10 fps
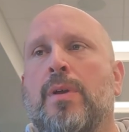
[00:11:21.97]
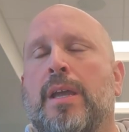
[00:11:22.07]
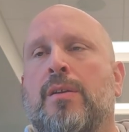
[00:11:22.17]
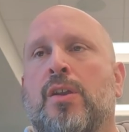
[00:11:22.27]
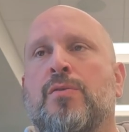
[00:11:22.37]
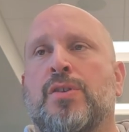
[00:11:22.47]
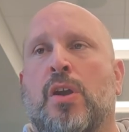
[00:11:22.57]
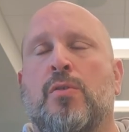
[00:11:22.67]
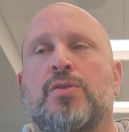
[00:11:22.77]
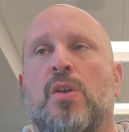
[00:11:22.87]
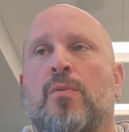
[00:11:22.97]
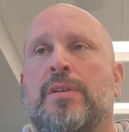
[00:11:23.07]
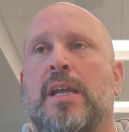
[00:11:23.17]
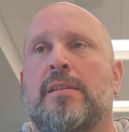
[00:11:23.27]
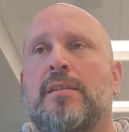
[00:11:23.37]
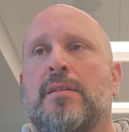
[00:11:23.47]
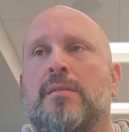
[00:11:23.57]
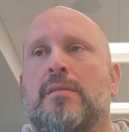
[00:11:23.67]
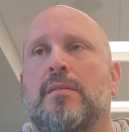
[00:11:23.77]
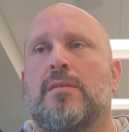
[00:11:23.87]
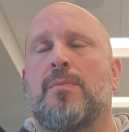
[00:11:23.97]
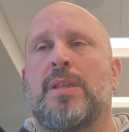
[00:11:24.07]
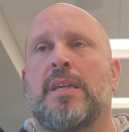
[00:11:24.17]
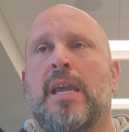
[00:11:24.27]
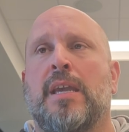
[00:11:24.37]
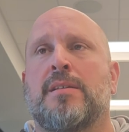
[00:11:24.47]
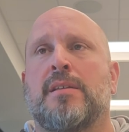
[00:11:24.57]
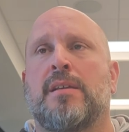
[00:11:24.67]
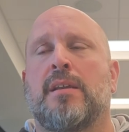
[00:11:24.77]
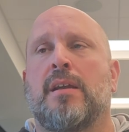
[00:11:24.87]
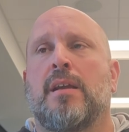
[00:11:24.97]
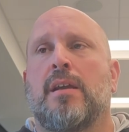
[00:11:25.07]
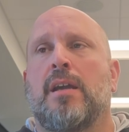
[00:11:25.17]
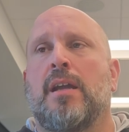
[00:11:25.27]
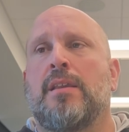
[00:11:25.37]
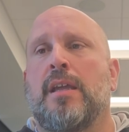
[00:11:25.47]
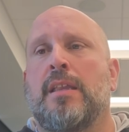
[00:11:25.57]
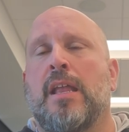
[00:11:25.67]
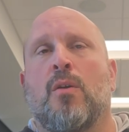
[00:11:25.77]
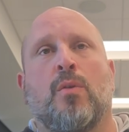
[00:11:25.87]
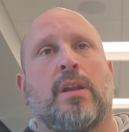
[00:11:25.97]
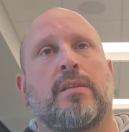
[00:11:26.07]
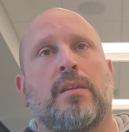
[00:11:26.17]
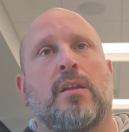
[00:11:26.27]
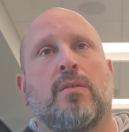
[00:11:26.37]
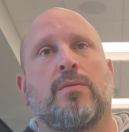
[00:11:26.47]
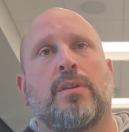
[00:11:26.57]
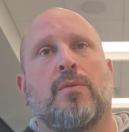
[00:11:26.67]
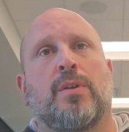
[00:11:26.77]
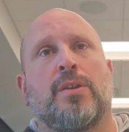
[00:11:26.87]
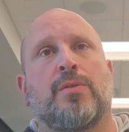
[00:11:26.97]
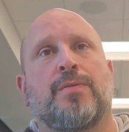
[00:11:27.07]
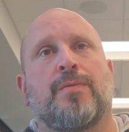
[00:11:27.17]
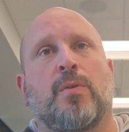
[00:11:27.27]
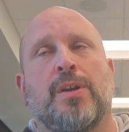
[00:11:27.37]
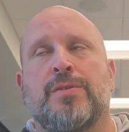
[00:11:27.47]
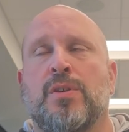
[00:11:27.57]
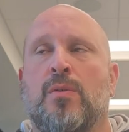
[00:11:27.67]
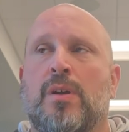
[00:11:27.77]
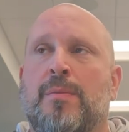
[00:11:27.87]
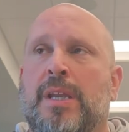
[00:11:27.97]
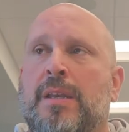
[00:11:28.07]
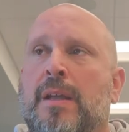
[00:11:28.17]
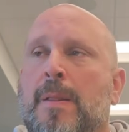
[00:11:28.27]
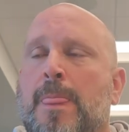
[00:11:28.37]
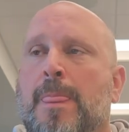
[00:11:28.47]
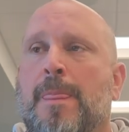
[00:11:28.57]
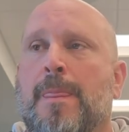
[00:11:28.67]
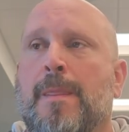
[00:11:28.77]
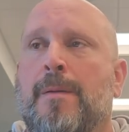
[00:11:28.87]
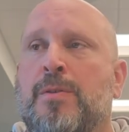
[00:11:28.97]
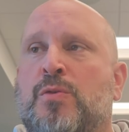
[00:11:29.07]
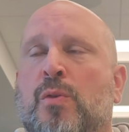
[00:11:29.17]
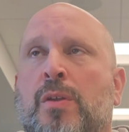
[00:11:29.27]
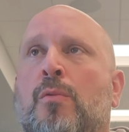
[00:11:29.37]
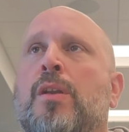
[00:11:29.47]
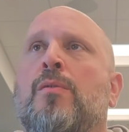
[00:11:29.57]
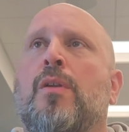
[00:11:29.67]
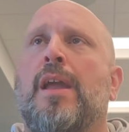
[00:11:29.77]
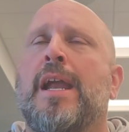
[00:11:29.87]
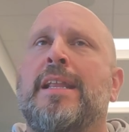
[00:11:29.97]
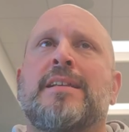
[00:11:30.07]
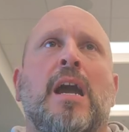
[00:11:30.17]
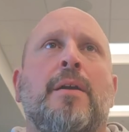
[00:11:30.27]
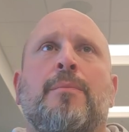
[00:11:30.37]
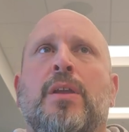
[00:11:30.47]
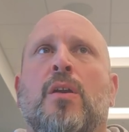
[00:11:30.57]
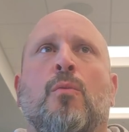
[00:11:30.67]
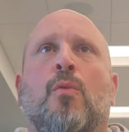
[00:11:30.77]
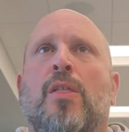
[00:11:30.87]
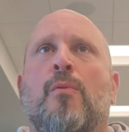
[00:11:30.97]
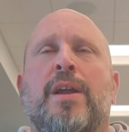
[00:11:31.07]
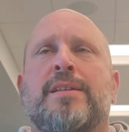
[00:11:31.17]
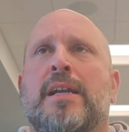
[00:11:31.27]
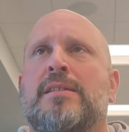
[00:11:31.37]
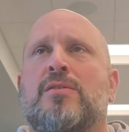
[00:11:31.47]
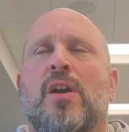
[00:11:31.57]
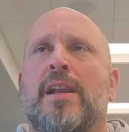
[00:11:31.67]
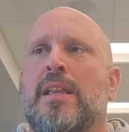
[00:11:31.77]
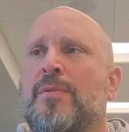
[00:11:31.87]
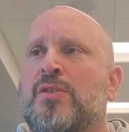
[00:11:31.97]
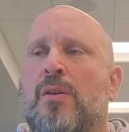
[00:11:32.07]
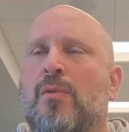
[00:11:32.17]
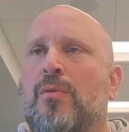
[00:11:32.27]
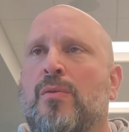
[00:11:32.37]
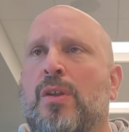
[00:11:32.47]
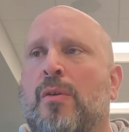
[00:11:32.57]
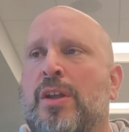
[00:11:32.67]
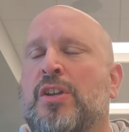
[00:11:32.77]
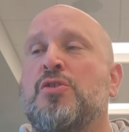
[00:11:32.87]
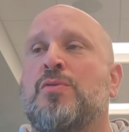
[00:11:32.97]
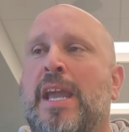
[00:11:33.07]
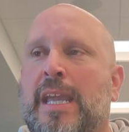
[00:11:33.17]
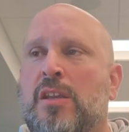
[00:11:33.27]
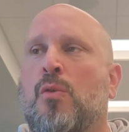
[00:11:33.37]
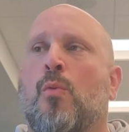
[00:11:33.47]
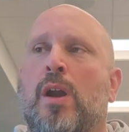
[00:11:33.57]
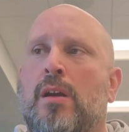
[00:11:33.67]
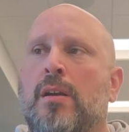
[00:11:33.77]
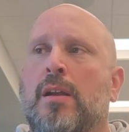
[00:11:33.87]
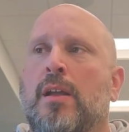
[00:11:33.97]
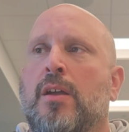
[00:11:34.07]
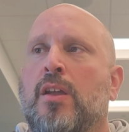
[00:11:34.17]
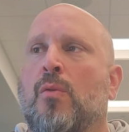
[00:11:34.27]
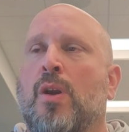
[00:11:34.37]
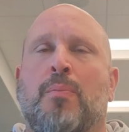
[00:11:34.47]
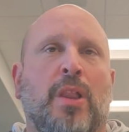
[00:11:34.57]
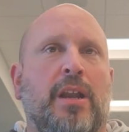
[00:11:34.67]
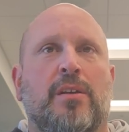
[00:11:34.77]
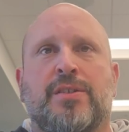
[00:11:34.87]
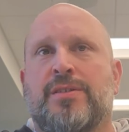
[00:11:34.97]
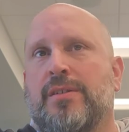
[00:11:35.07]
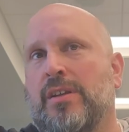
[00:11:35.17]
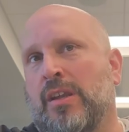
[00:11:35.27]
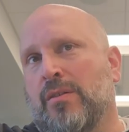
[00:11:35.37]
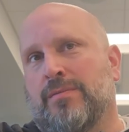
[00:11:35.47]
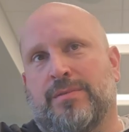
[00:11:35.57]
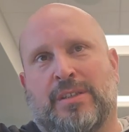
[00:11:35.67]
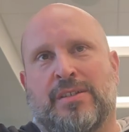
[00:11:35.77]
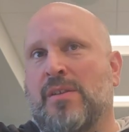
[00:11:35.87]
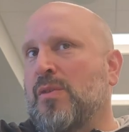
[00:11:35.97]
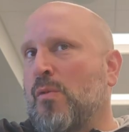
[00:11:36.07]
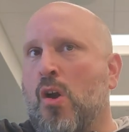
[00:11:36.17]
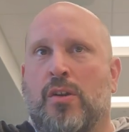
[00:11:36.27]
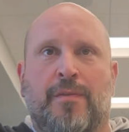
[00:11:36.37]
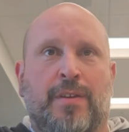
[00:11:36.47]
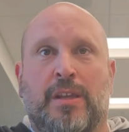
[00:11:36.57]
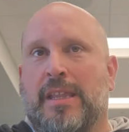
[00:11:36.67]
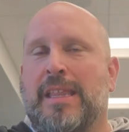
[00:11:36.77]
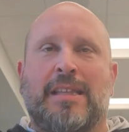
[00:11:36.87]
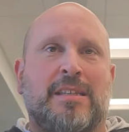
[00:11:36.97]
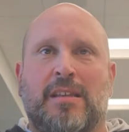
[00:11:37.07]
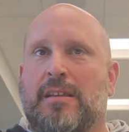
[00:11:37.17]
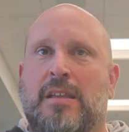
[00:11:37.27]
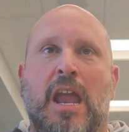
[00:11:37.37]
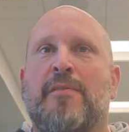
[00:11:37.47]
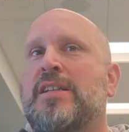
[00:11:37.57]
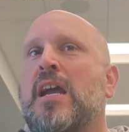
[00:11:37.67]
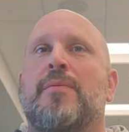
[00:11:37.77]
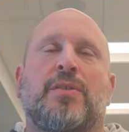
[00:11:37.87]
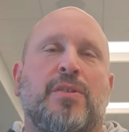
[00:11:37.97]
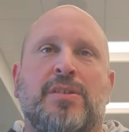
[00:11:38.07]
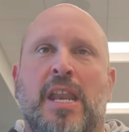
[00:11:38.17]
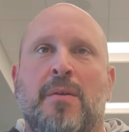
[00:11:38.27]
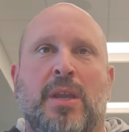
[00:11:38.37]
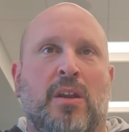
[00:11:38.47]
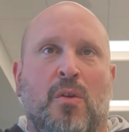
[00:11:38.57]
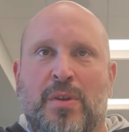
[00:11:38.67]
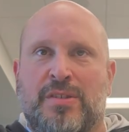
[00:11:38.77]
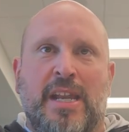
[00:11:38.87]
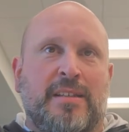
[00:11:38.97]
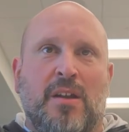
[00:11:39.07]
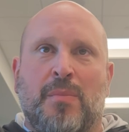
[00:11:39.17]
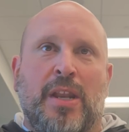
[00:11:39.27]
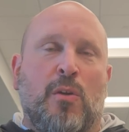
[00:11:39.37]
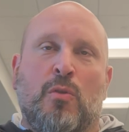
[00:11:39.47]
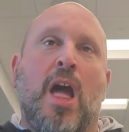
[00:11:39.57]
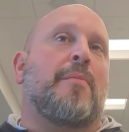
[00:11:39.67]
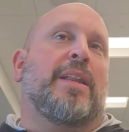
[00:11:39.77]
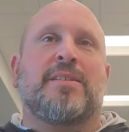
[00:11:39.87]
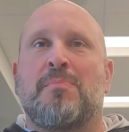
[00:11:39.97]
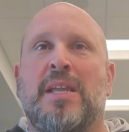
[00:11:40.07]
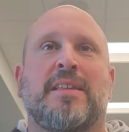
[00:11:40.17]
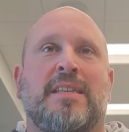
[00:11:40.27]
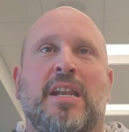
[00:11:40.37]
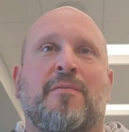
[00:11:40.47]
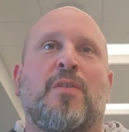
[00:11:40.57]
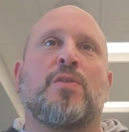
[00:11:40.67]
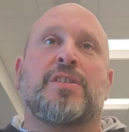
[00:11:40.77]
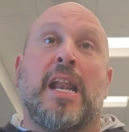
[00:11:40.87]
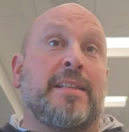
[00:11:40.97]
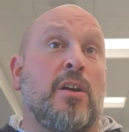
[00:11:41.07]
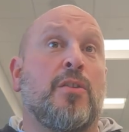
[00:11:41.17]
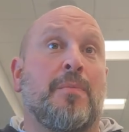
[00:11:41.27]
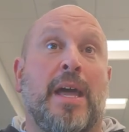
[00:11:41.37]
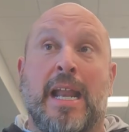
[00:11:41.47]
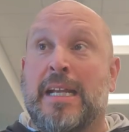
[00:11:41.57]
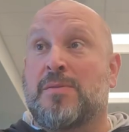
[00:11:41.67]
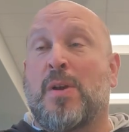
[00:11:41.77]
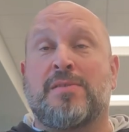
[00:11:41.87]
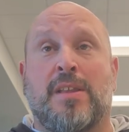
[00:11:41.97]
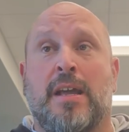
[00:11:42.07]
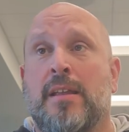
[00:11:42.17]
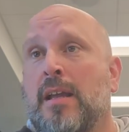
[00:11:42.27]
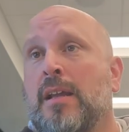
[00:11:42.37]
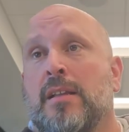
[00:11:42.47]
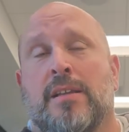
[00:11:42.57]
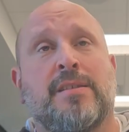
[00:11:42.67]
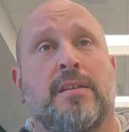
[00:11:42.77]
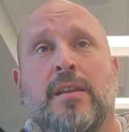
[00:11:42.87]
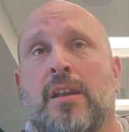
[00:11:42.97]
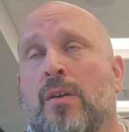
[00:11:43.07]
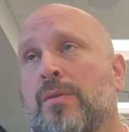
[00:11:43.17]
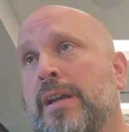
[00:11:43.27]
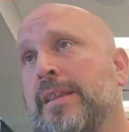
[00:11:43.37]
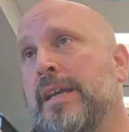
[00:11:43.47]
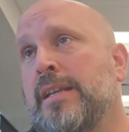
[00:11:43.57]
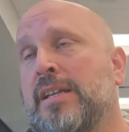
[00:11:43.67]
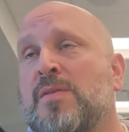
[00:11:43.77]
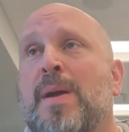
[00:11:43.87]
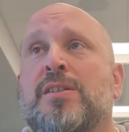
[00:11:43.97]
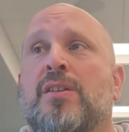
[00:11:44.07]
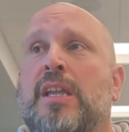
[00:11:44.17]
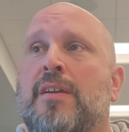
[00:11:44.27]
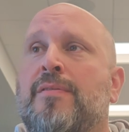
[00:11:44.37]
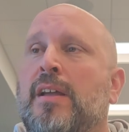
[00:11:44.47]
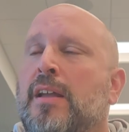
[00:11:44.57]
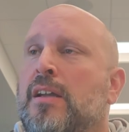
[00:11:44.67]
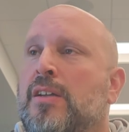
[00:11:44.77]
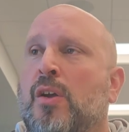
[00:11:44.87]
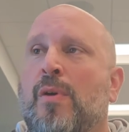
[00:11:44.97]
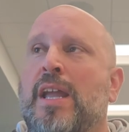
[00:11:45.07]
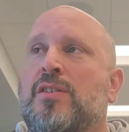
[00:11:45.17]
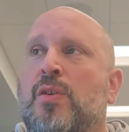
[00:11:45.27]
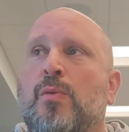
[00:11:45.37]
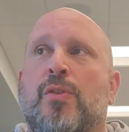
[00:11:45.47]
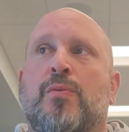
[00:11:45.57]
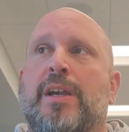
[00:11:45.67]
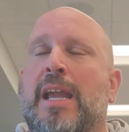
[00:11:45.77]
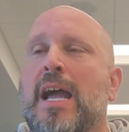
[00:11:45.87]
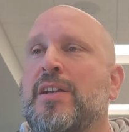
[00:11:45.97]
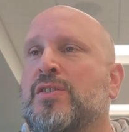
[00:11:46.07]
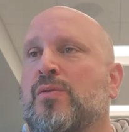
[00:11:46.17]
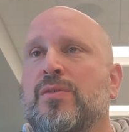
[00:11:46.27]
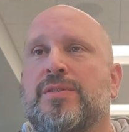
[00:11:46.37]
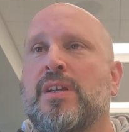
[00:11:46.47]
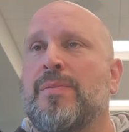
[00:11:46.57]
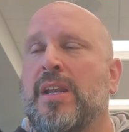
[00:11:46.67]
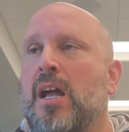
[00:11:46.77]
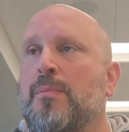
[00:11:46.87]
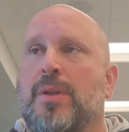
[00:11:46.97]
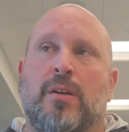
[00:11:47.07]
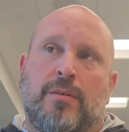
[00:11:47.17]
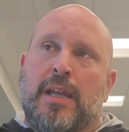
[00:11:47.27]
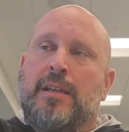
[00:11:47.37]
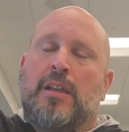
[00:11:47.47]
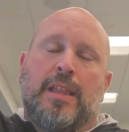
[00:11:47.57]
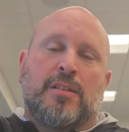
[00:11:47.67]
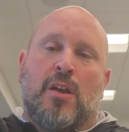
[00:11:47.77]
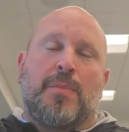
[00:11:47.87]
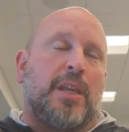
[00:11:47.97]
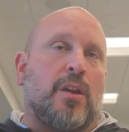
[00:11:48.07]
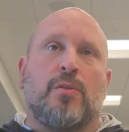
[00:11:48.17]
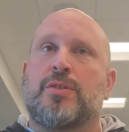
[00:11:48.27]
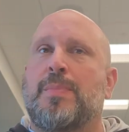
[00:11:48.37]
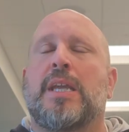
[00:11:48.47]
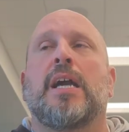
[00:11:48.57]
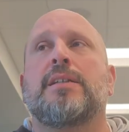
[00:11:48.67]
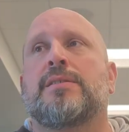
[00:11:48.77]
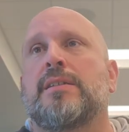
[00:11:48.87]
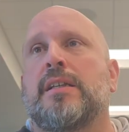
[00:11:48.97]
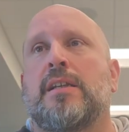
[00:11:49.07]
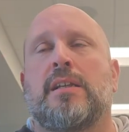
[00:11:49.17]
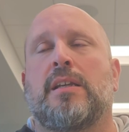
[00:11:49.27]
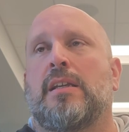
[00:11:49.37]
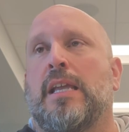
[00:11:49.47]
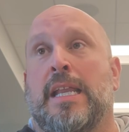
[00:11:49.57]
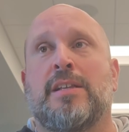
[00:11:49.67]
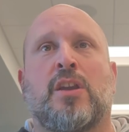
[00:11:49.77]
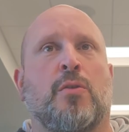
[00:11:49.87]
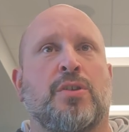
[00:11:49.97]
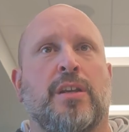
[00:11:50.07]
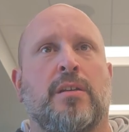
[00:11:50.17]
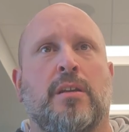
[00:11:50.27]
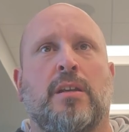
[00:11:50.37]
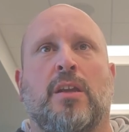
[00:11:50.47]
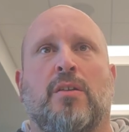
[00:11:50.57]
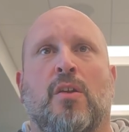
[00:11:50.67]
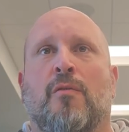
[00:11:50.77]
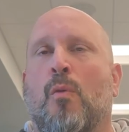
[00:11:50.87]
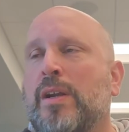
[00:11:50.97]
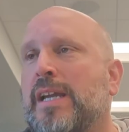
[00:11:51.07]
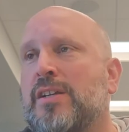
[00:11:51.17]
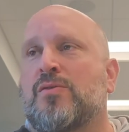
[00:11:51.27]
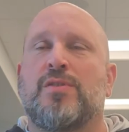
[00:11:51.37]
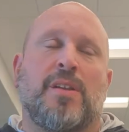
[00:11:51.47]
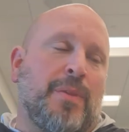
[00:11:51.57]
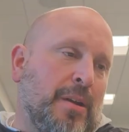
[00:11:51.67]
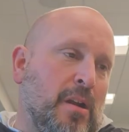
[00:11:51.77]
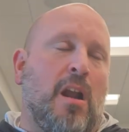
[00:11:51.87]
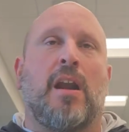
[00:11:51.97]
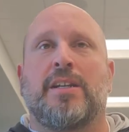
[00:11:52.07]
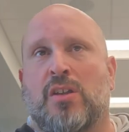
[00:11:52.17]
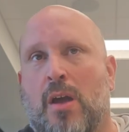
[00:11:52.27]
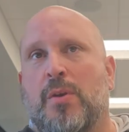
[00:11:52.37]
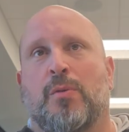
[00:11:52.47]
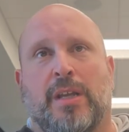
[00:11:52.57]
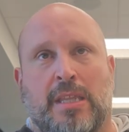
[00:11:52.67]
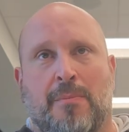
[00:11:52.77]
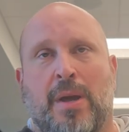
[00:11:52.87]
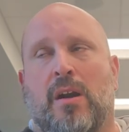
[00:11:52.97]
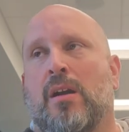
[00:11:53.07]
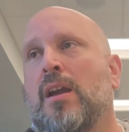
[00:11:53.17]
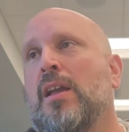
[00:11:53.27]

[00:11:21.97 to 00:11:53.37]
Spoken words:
And you as a coach don't want that to be the case. And they don't want, you know, they want to do it for you. So, I mean, truly, anytime, you know, one of the ways I try to demonstrate, you know, could you take it, you wear it, you know, when a player, you know, does something wrong, that's every time that there's an ME or a mistake done by an O lineman, it's me that did it first, and I told them that, I expressed that. Listen, you know, and then especially if, you know, we had two or three guys screwing something up, you know, that's on me, coach, because it is coaching. You know, if one guy screws something up, all right, Tommy will get that better.